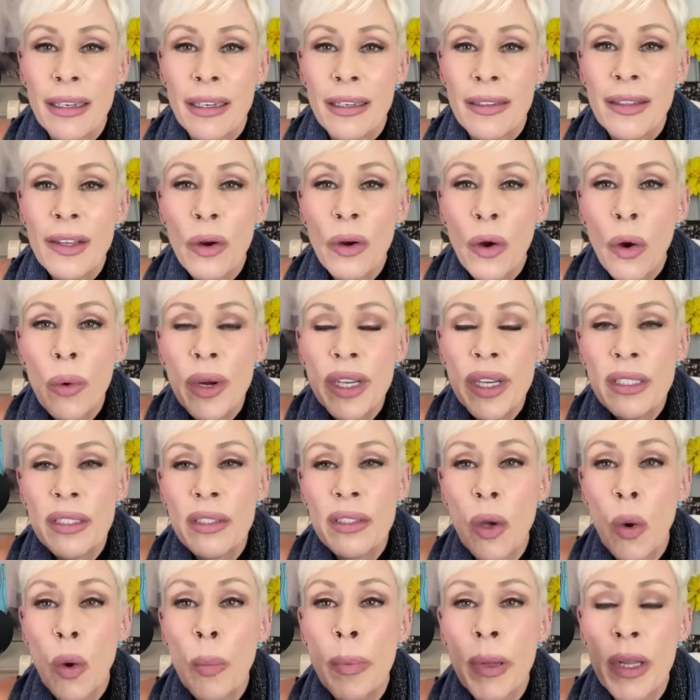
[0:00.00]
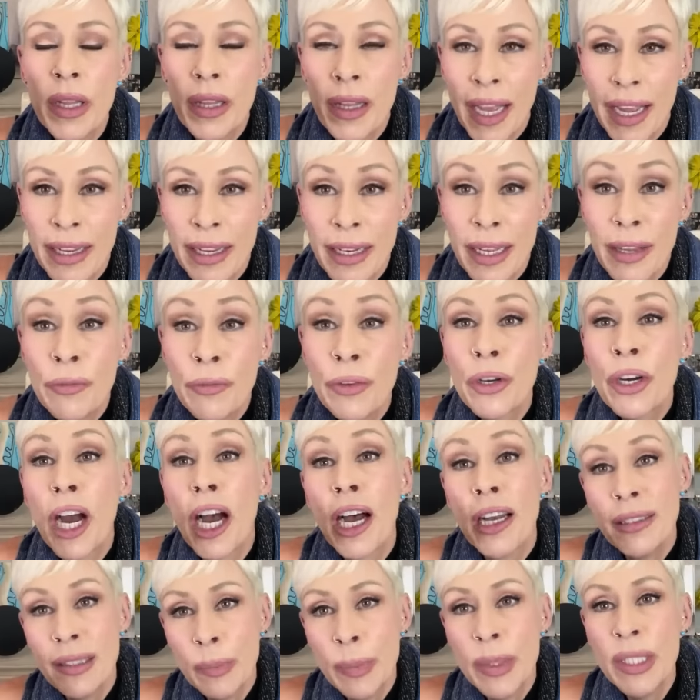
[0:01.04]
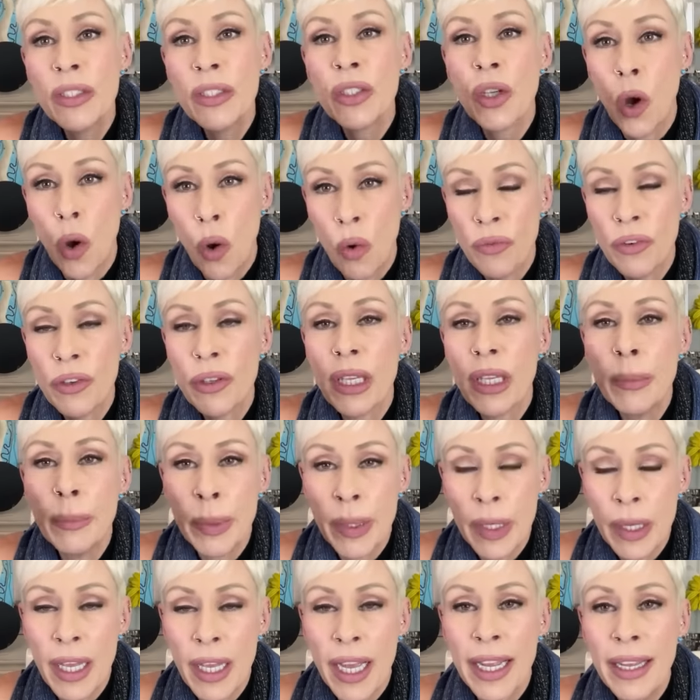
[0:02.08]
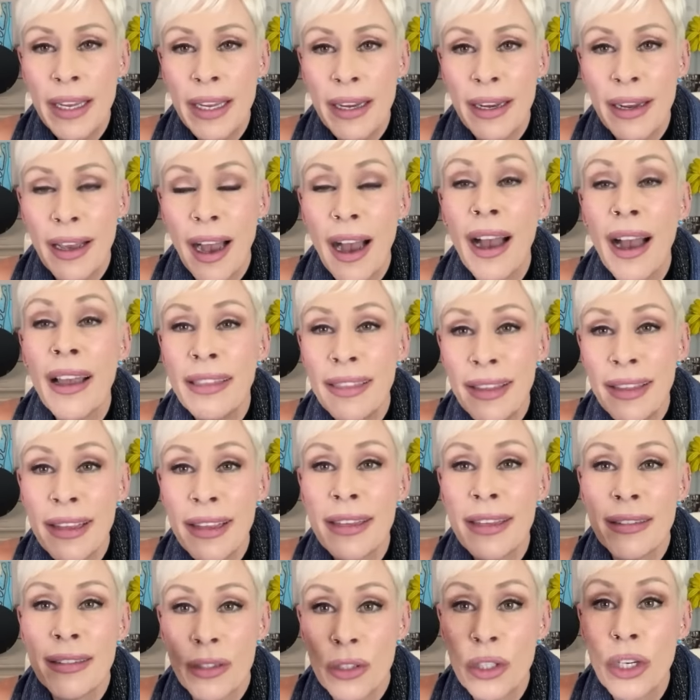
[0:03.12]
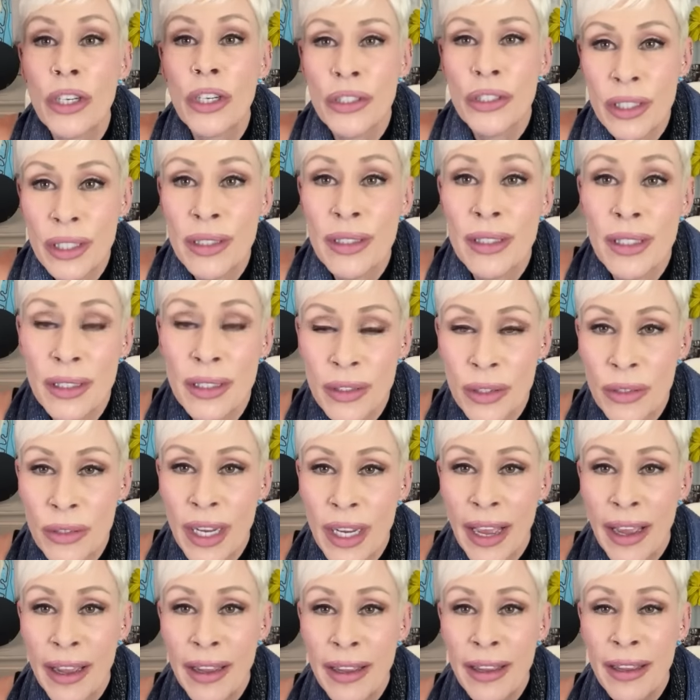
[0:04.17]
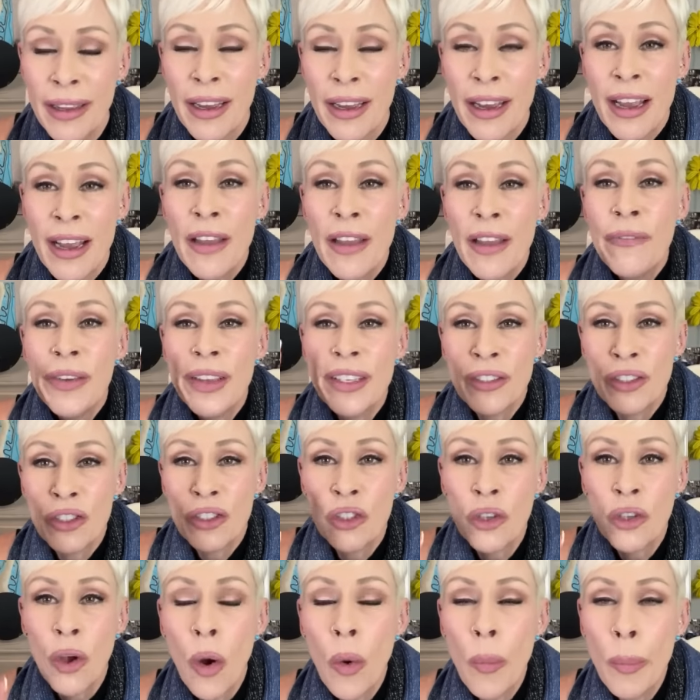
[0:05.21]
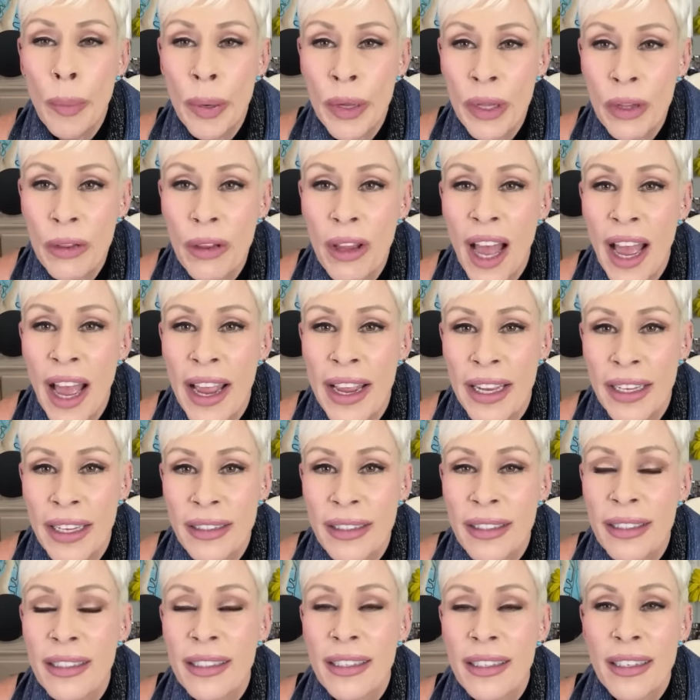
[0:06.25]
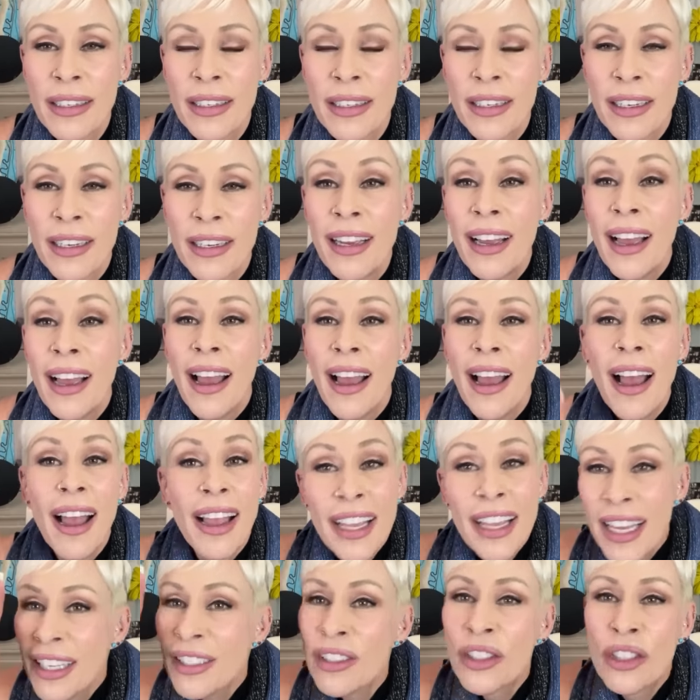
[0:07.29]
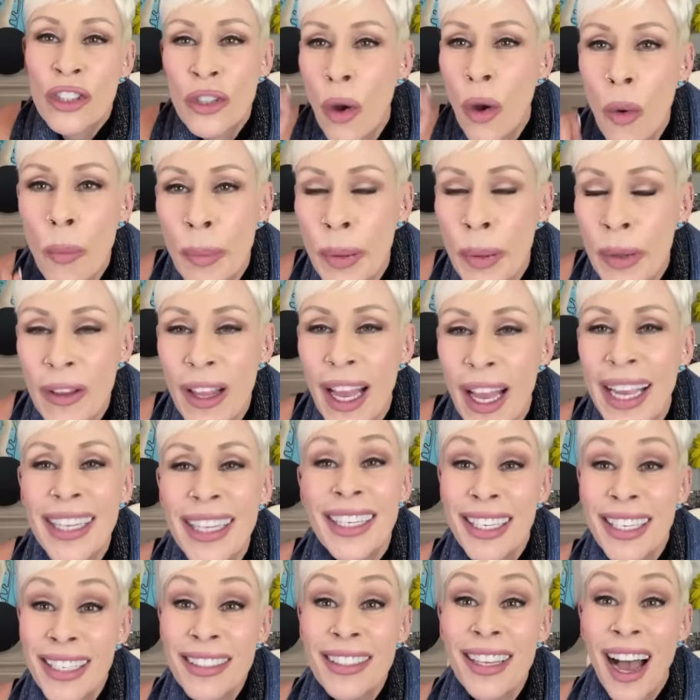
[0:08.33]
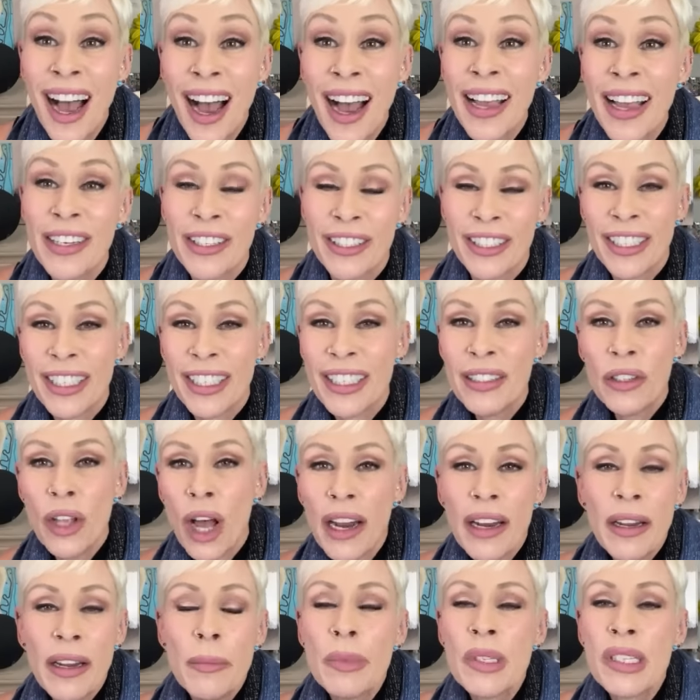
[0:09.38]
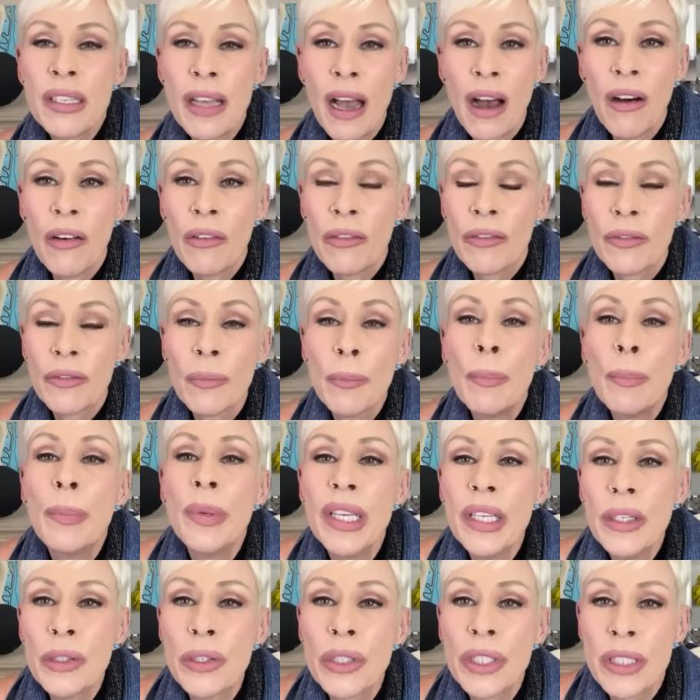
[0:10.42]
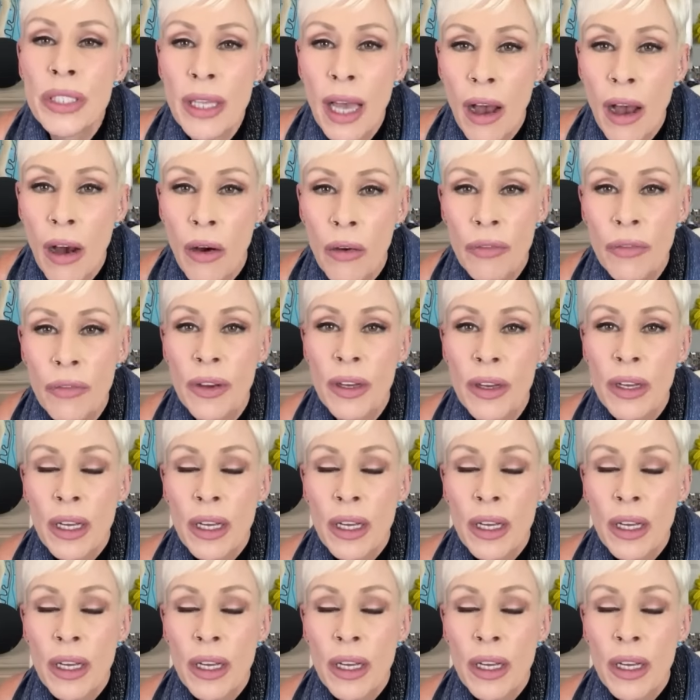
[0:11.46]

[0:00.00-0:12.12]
They're always so polite. If your husband's overly polite, I think he's a narcissist, okay? If he's so polite... He's so polite, he's a hider. He's not himself. Be yourself.